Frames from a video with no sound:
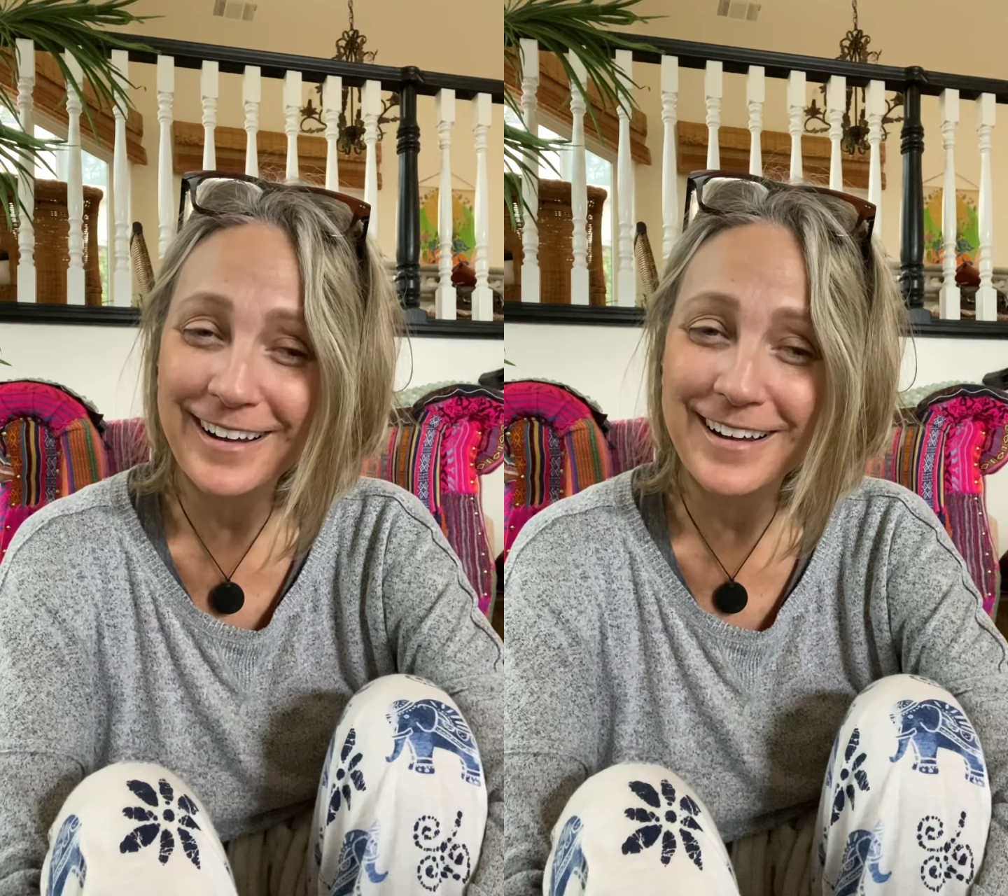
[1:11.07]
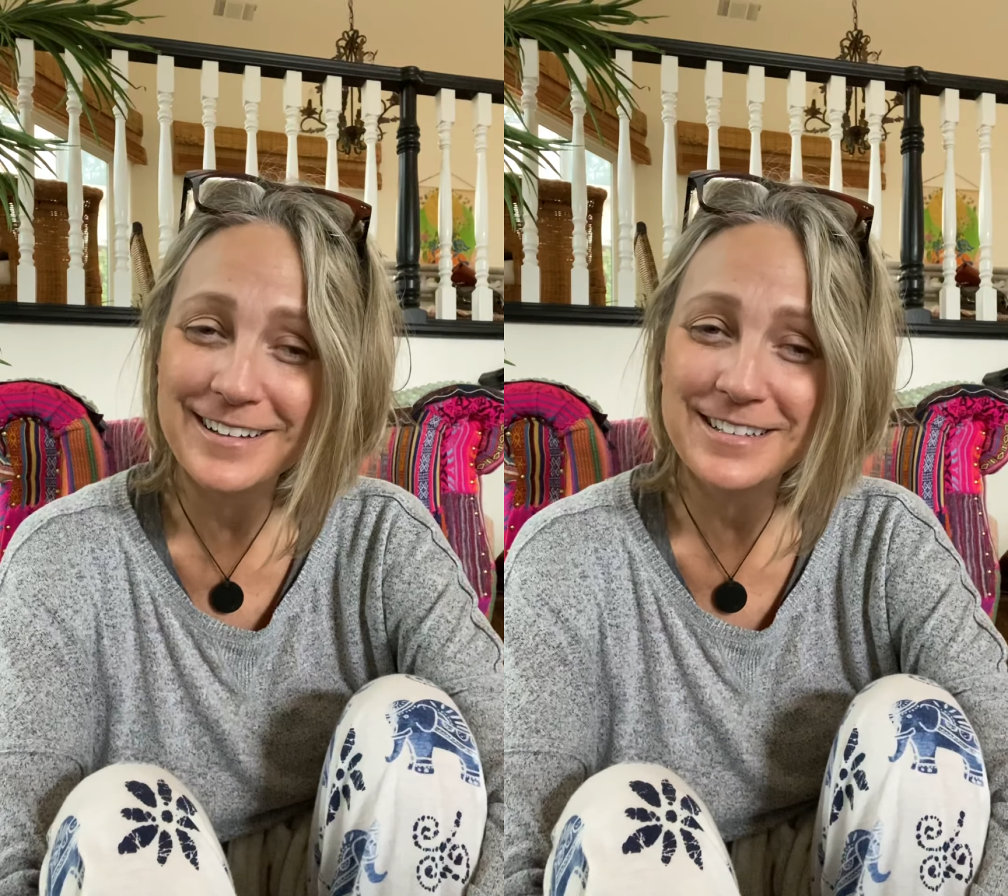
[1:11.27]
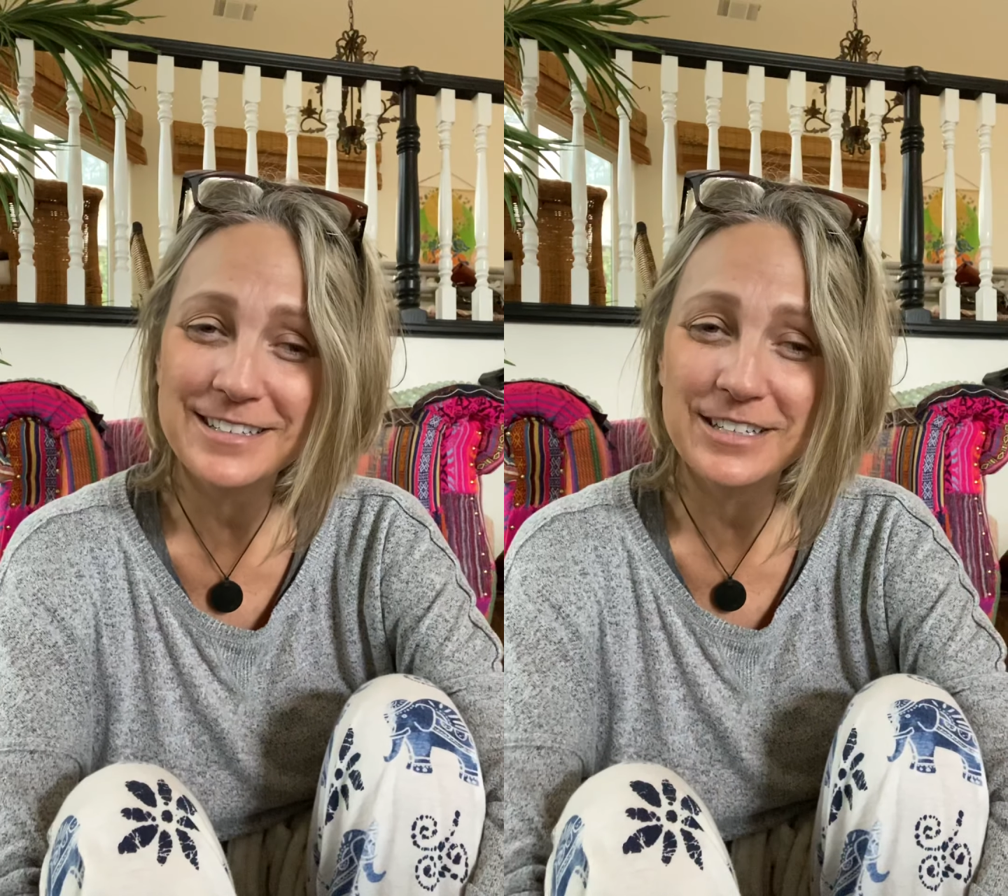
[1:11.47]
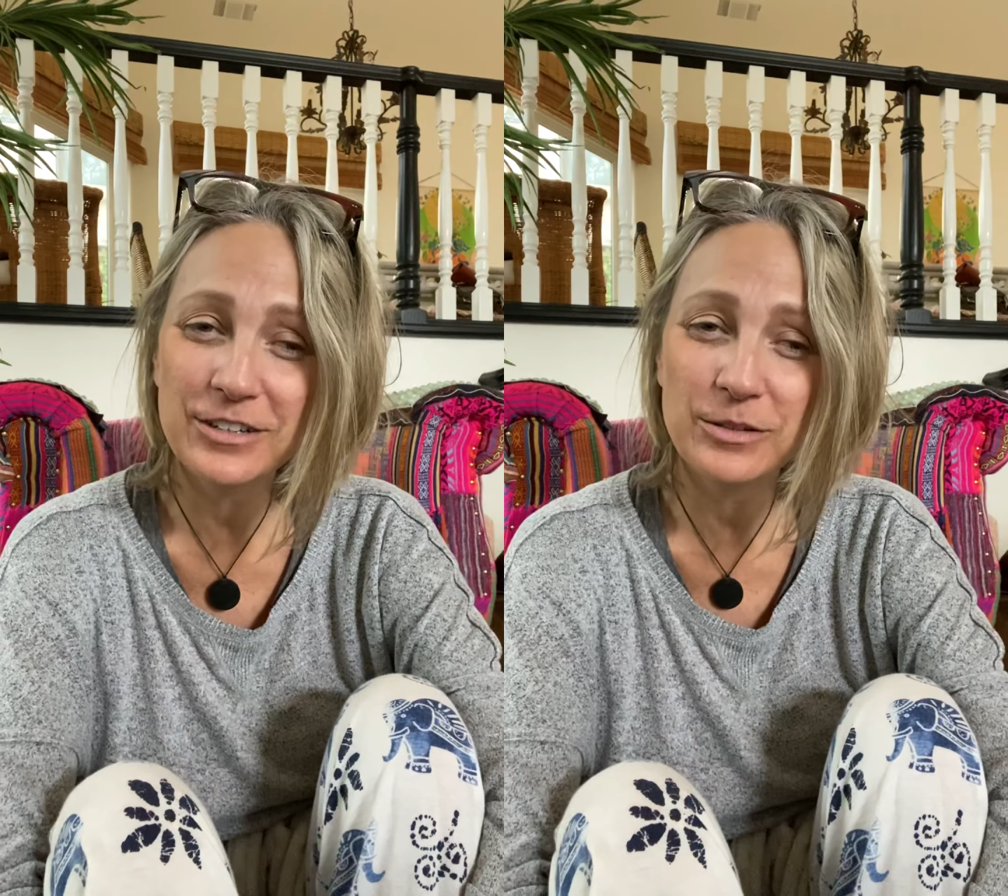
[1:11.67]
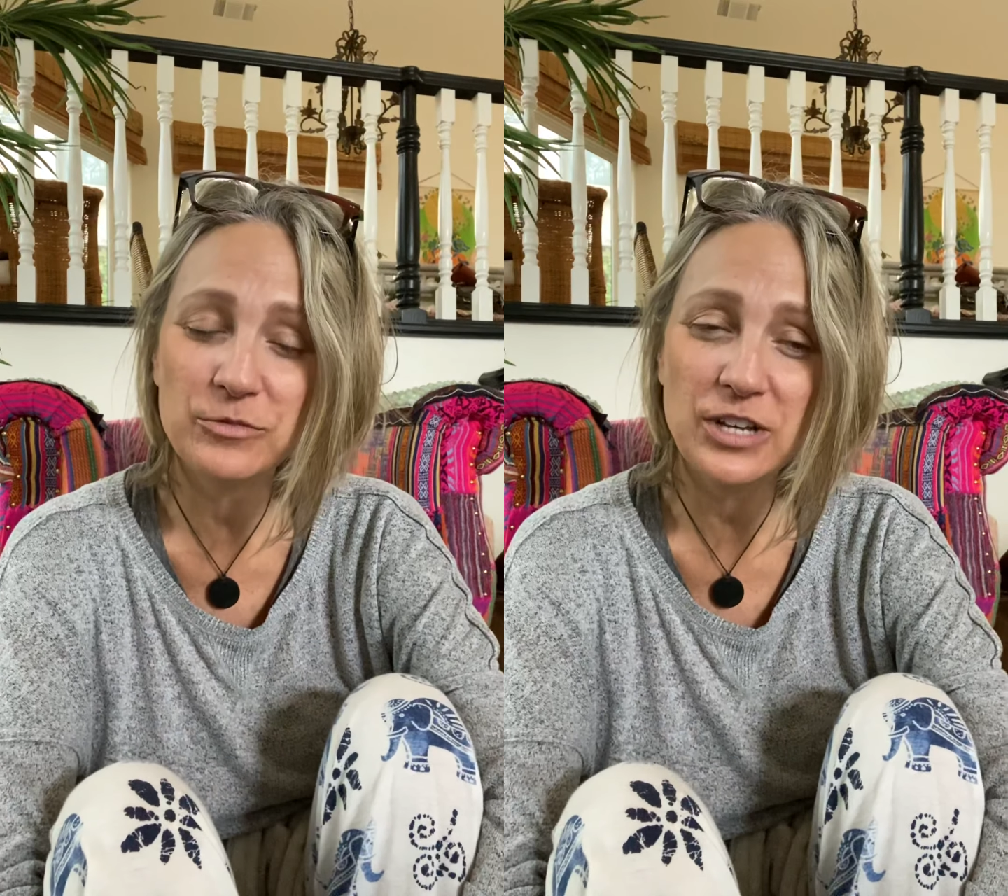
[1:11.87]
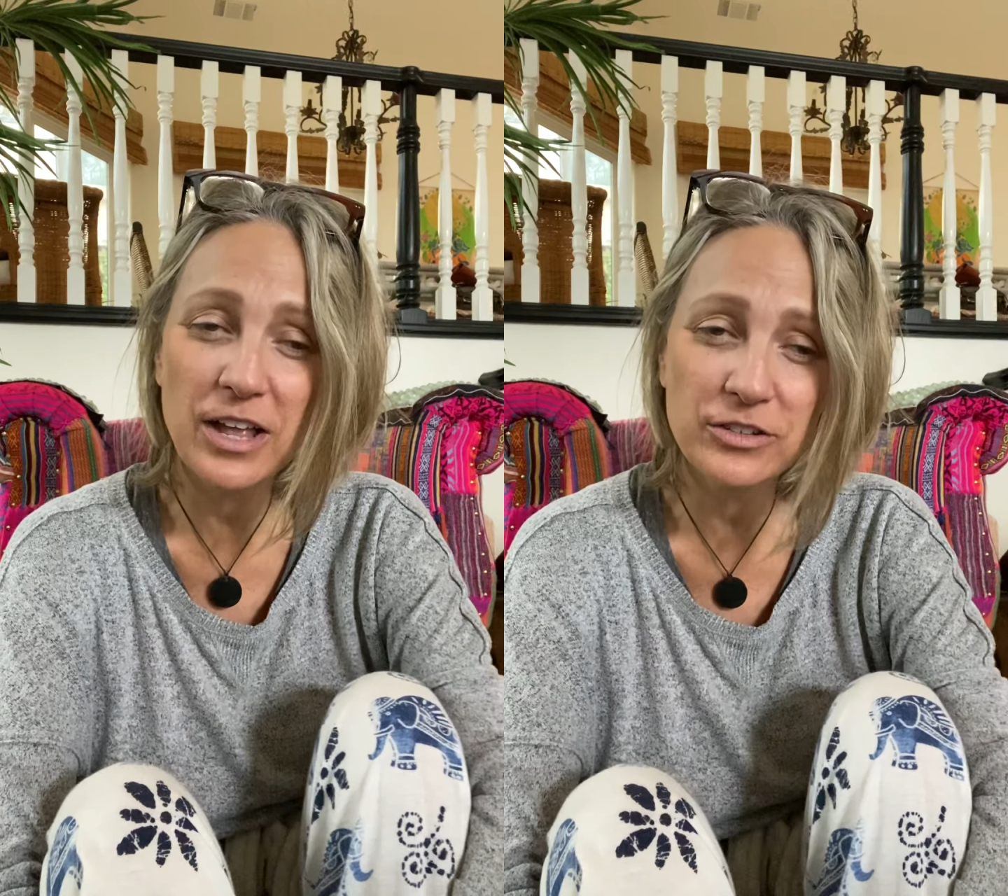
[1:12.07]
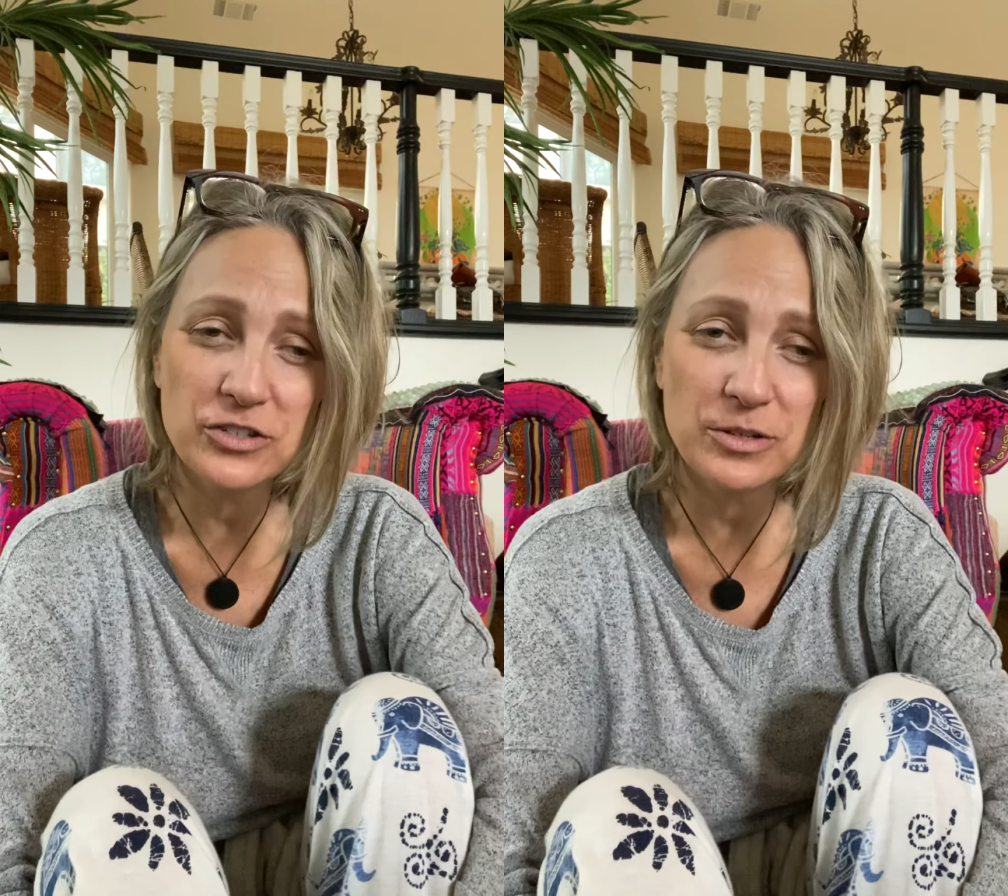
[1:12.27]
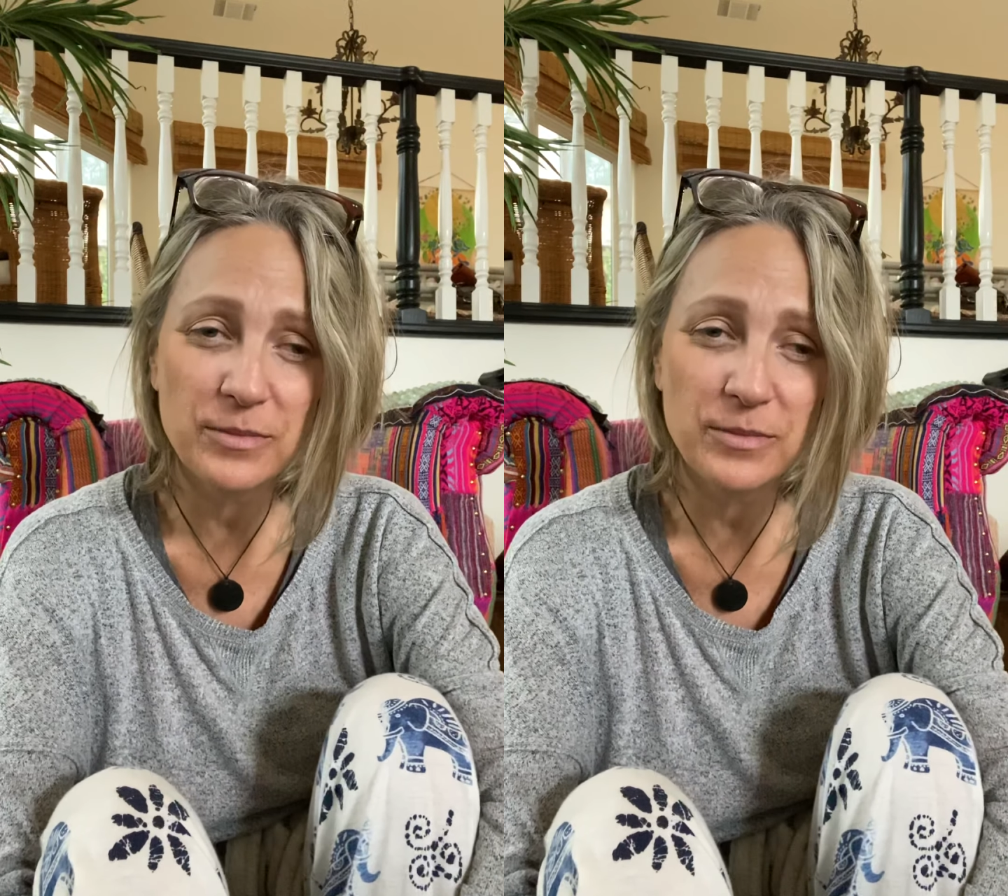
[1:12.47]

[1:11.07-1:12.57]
I still am challenging